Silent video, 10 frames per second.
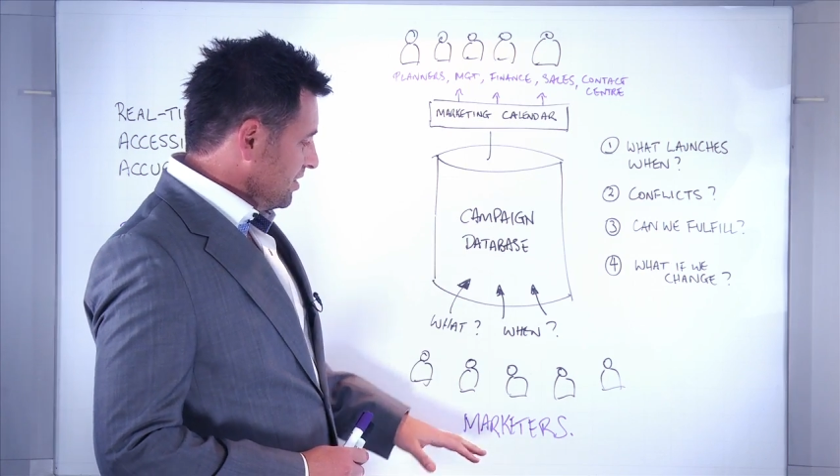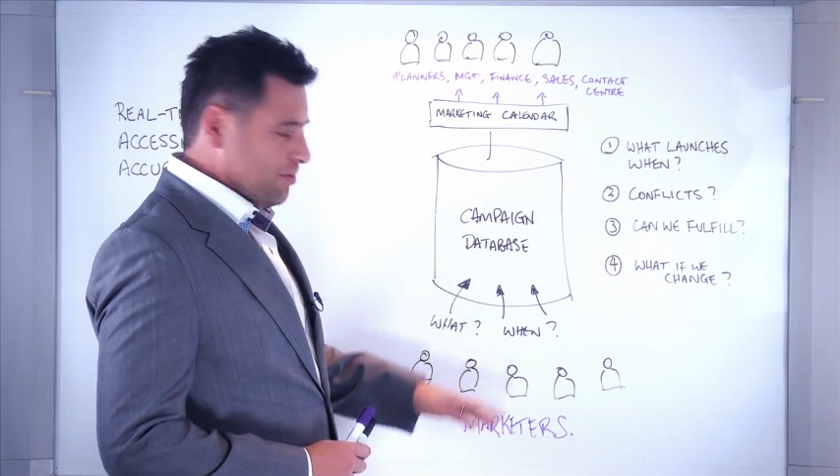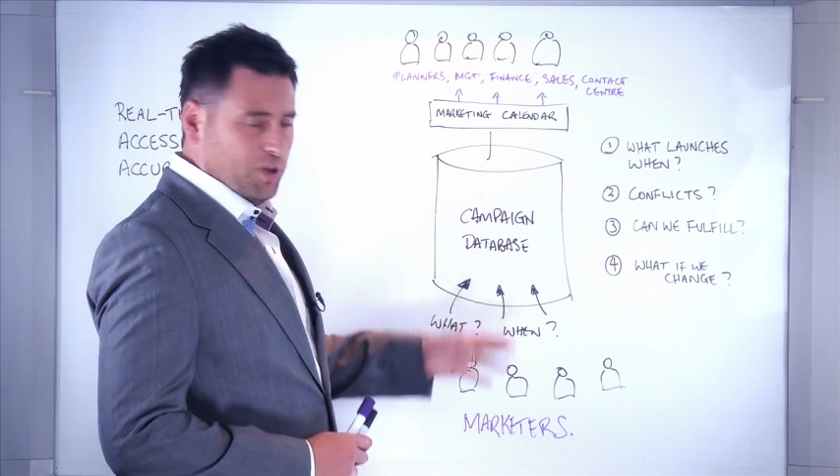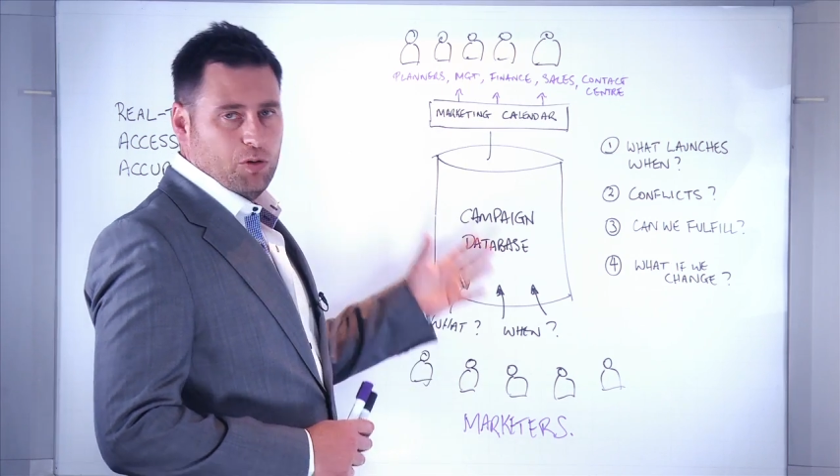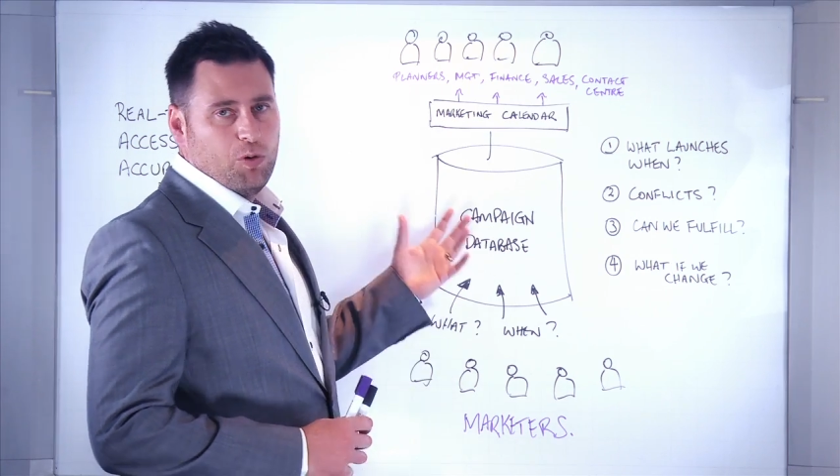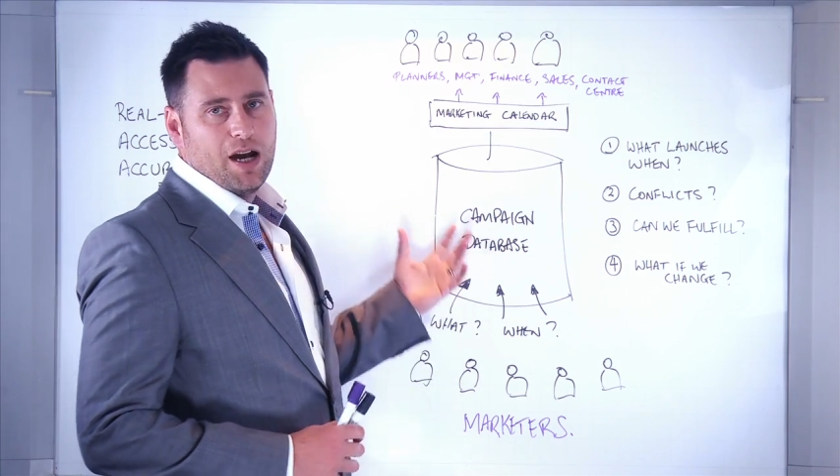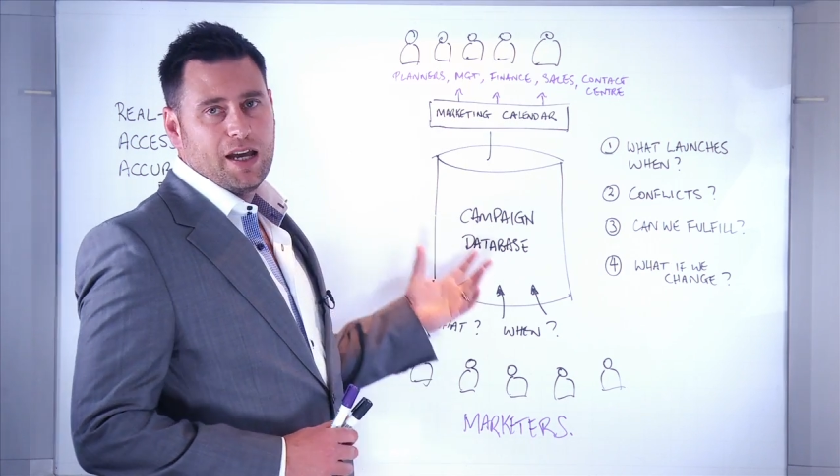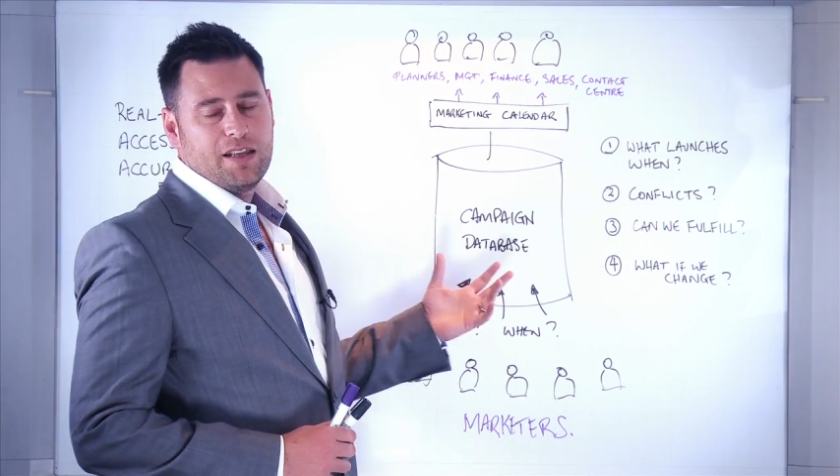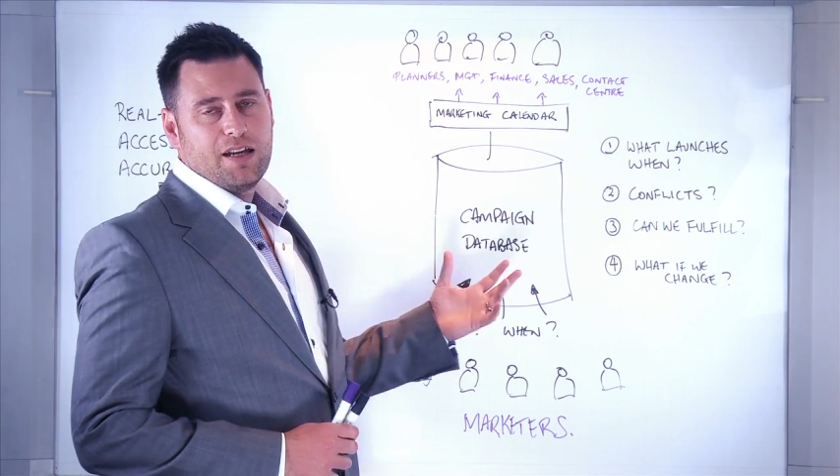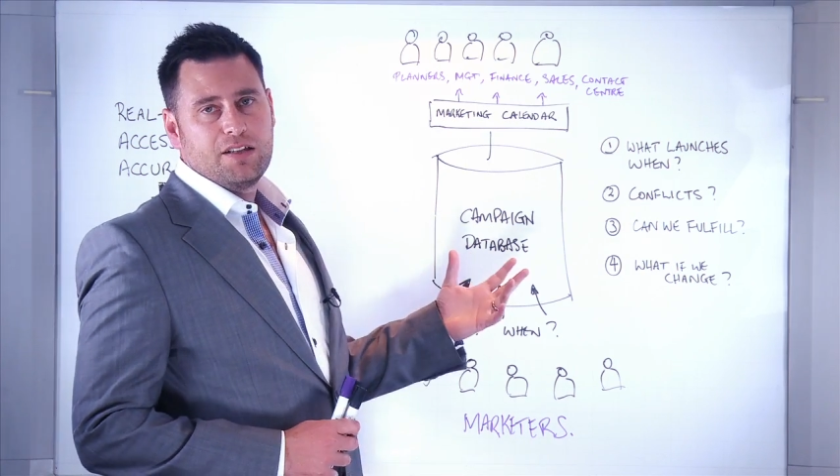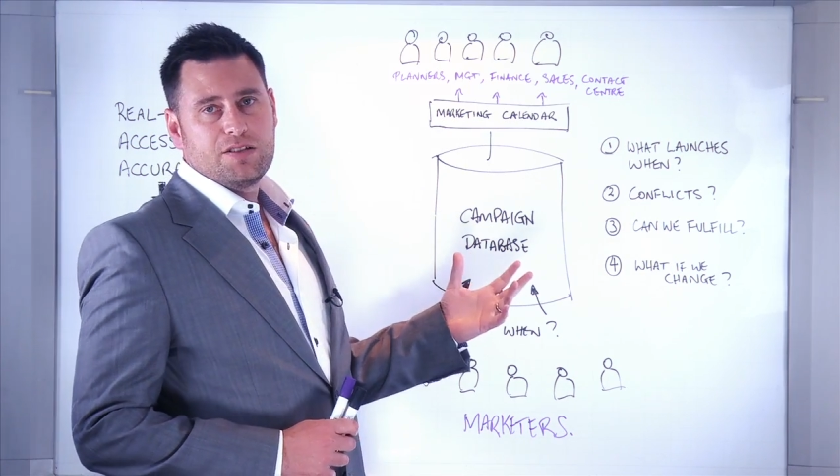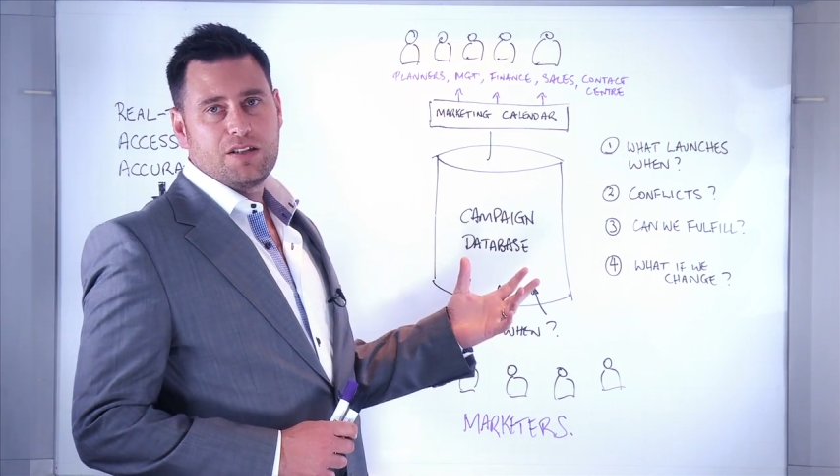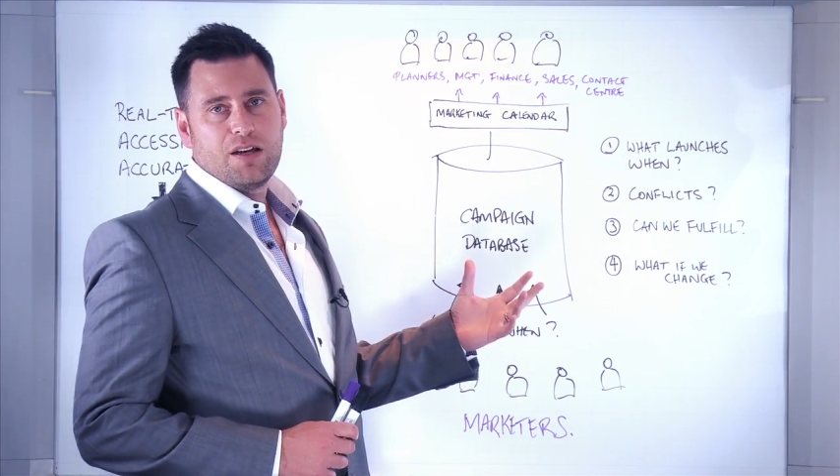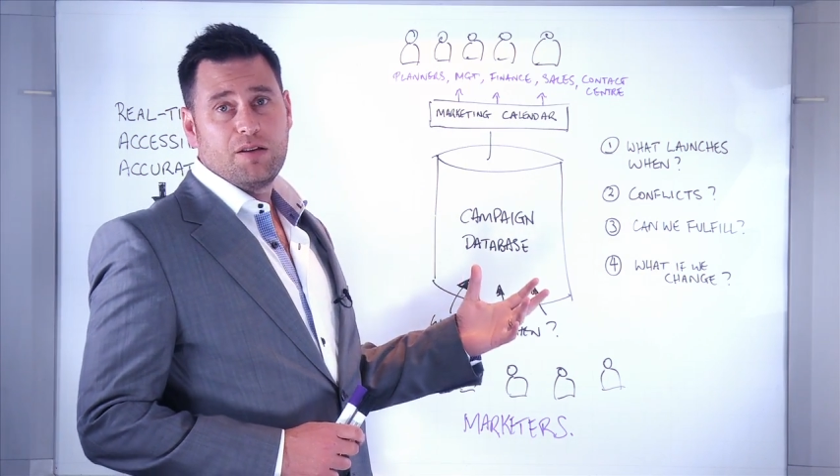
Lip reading: a similar way that